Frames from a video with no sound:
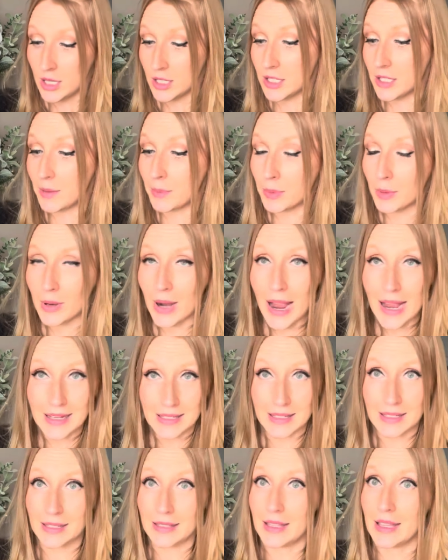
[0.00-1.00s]

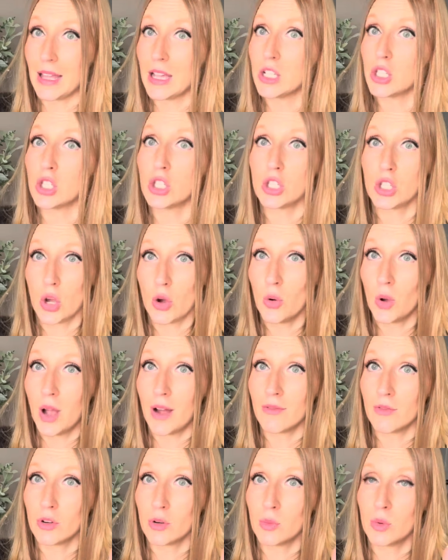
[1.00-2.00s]
surprisingly so
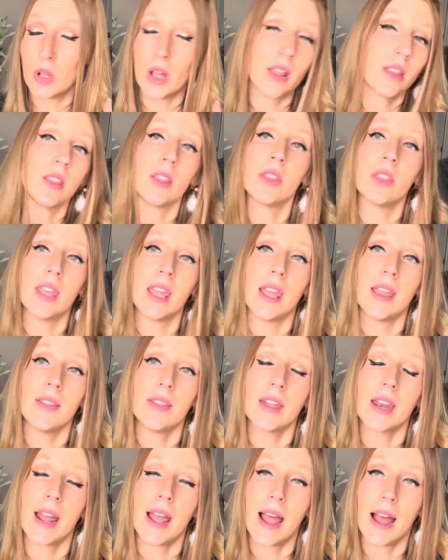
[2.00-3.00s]
comfortable and the thing
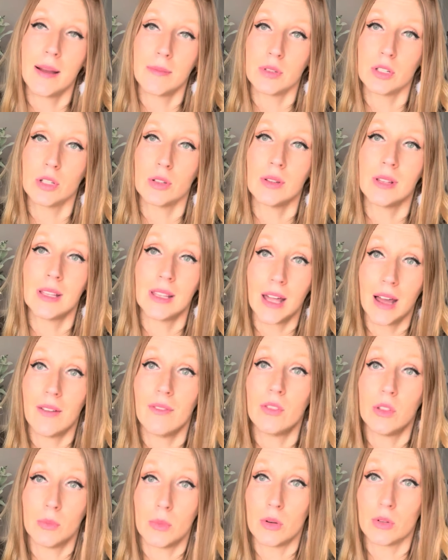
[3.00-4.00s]
that I absolutely
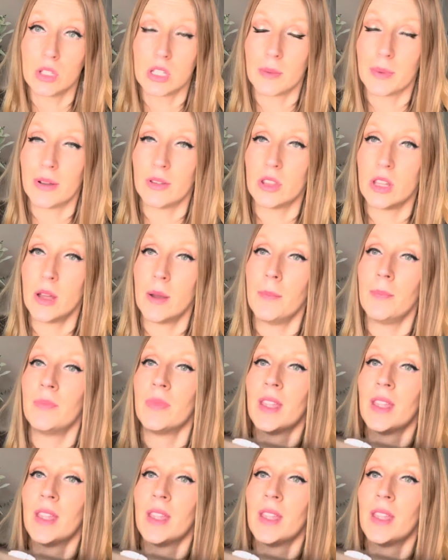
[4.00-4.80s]
love the most about them.